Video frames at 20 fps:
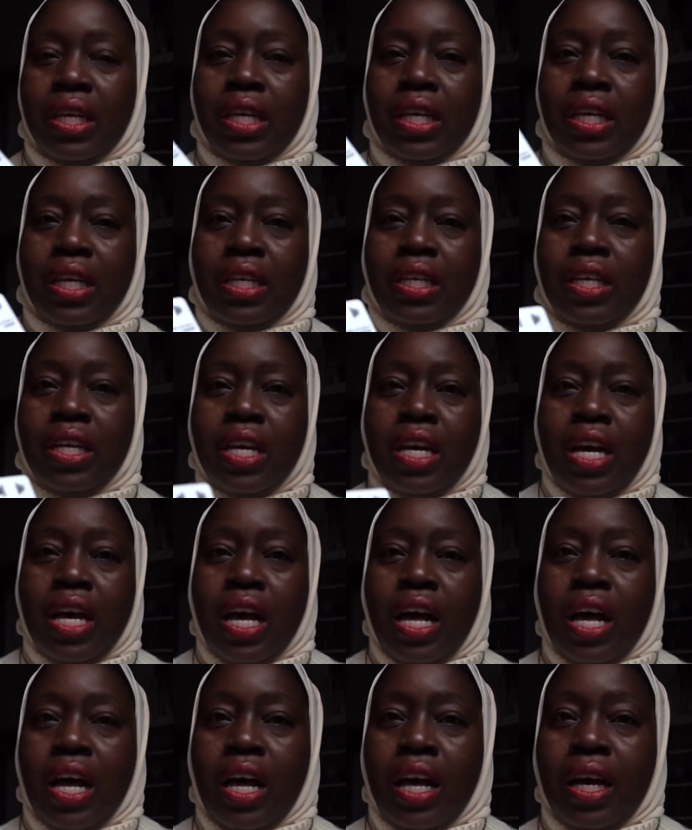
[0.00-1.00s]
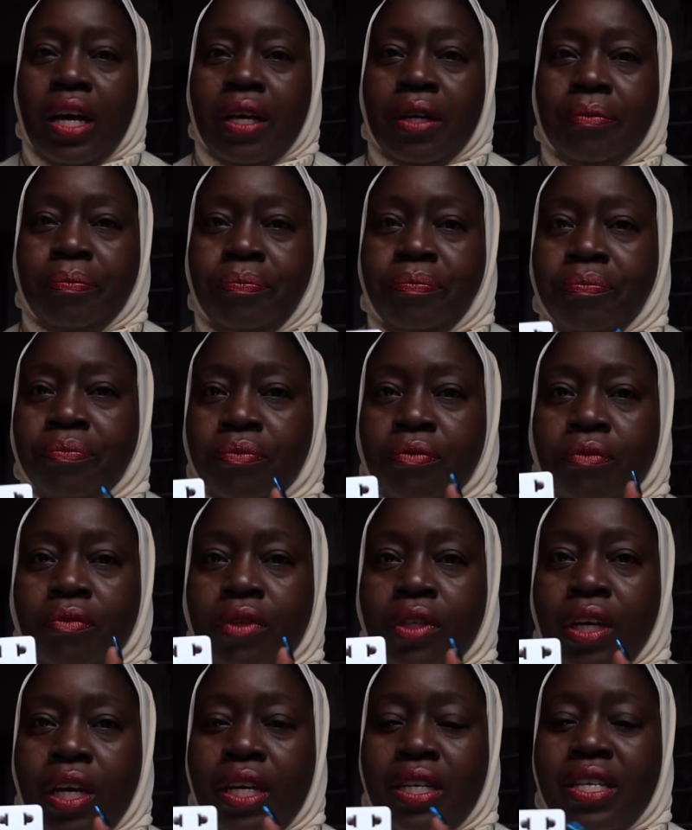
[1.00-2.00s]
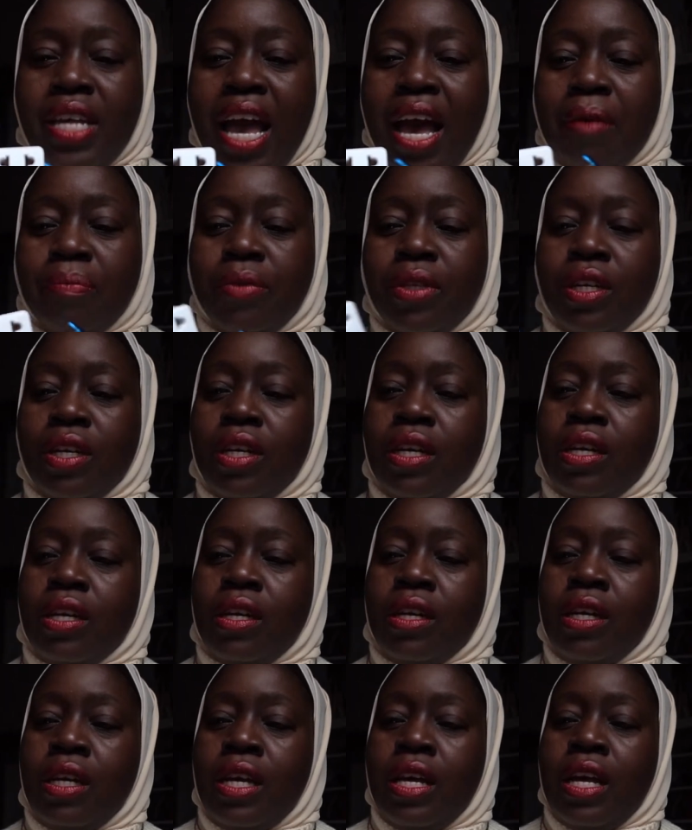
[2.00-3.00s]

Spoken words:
good adapter.